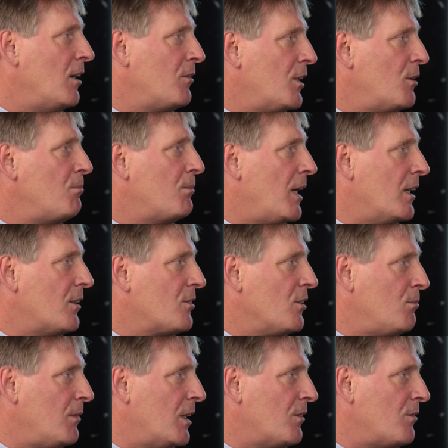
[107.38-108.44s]
an impact on
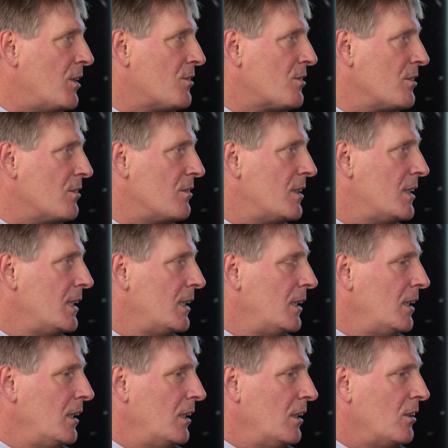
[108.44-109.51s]
mine rescue.
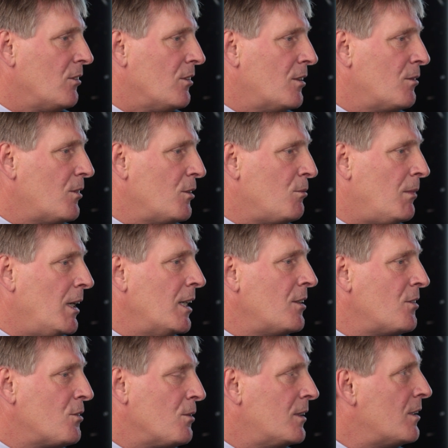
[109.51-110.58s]
You know, the
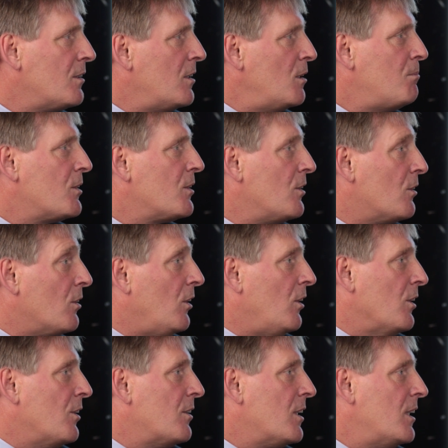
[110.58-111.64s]
mines, when they're deeper, they're
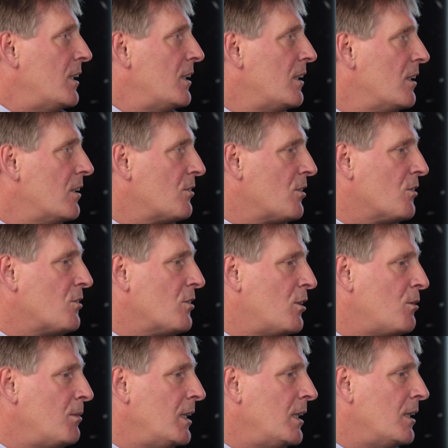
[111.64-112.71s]
hotter, so it's going
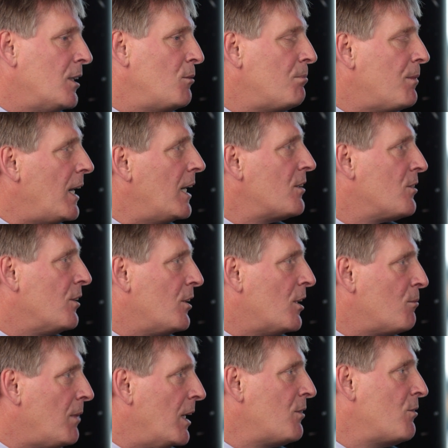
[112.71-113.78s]
to be an impact on our
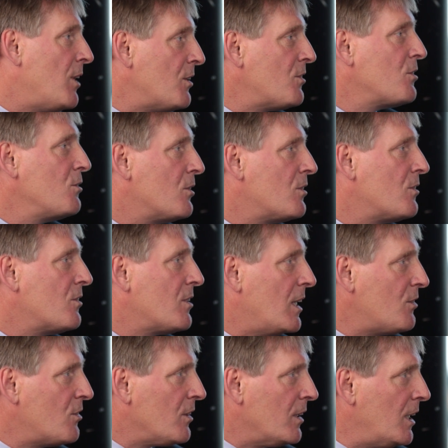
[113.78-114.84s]
mine rescuers
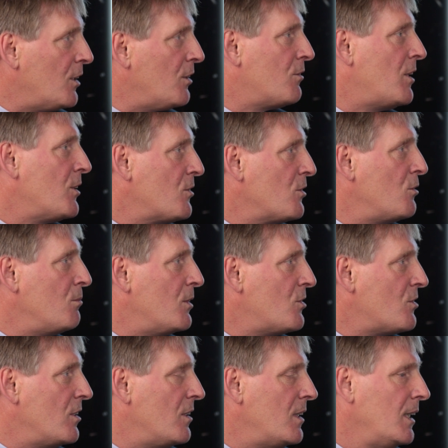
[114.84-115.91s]
actually in a rescue
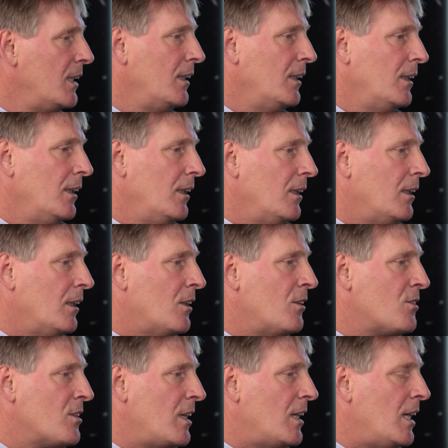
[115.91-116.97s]
mission.
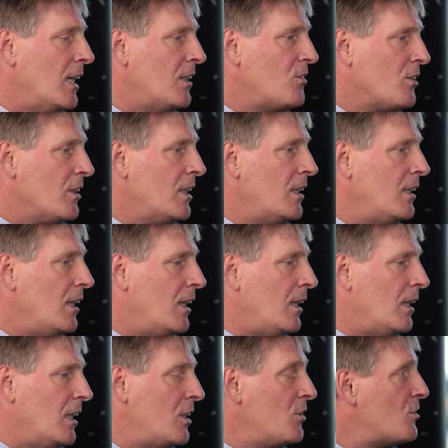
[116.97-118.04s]
There's actually
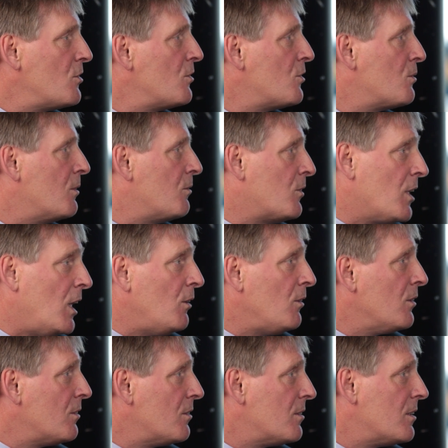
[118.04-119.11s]
issues with
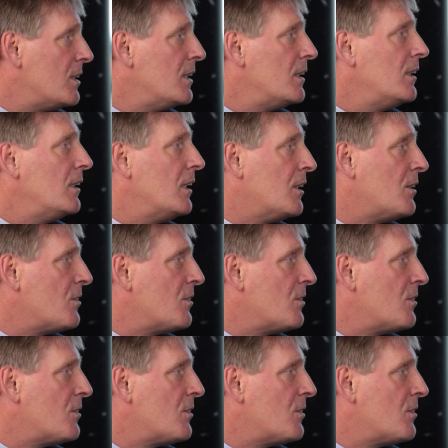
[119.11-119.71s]
ground and the